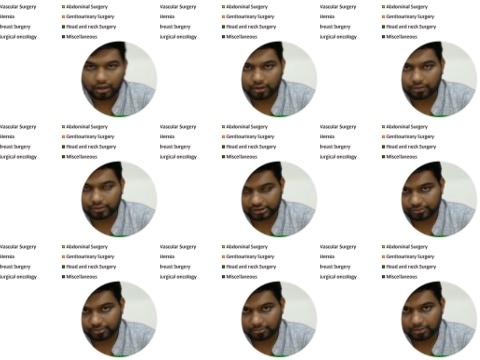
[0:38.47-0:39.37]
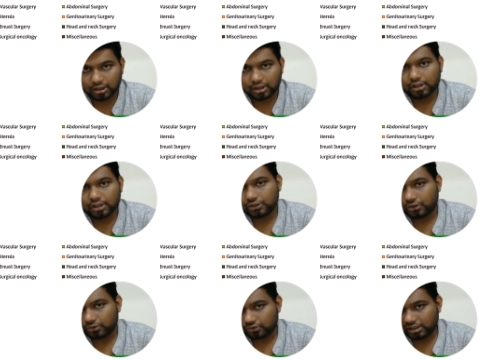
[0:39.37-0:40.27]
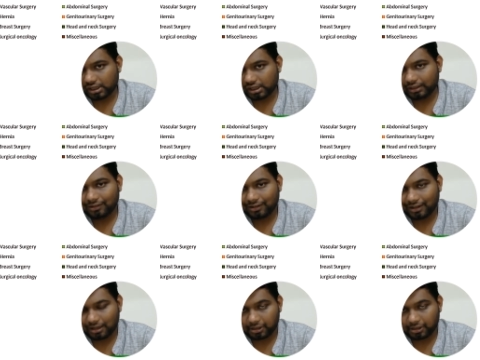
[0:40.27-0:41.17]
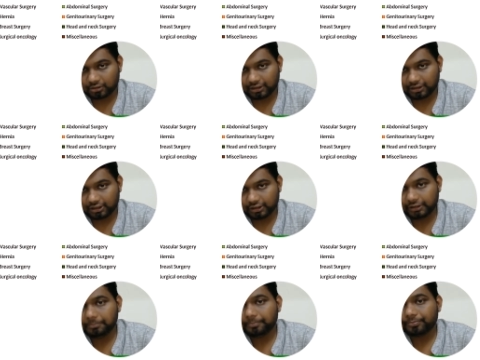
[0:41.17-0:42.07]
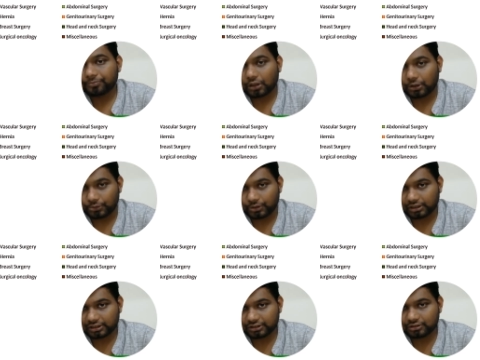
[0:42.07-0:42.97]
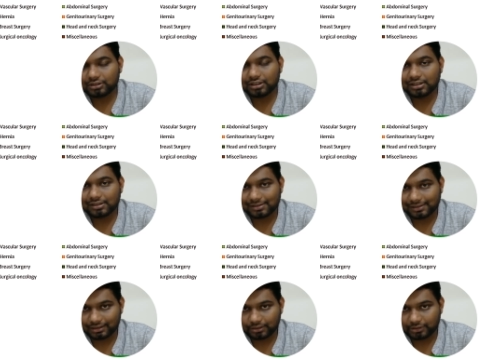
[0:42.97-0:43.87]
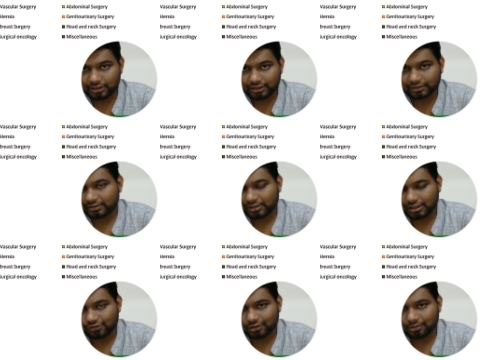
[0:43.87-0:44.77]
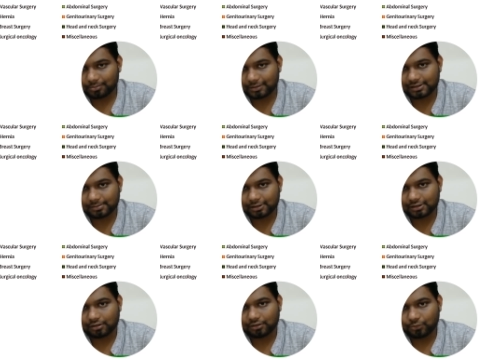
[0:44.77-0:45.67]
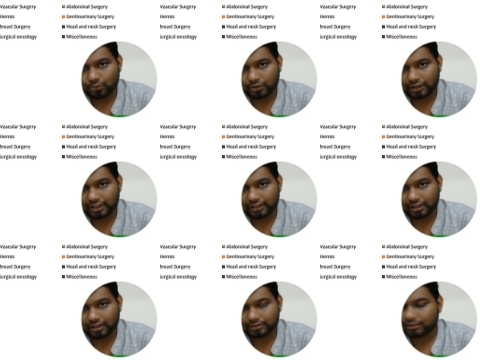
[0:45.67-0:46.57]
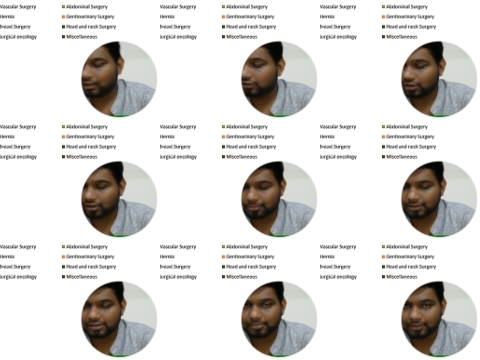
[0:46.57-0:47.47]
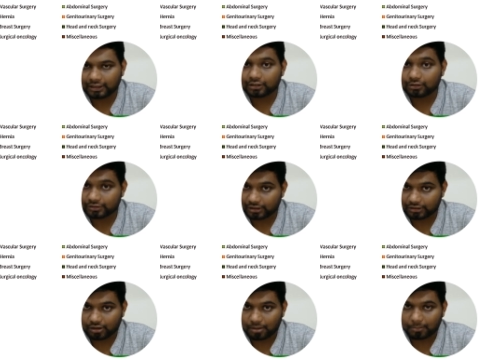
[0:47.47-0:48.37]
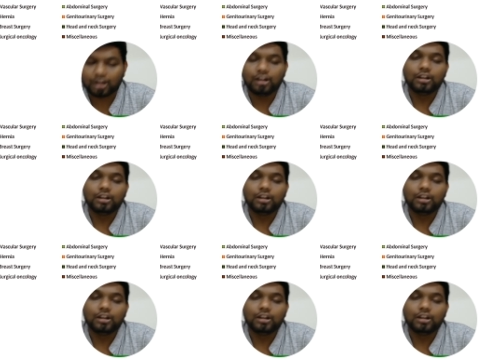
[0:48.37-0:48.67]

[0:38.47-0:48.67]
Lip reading: questions from. So GI, hepatobiliary, urology, CTVS, and general principles are the four areas. A general principle includes the trauma,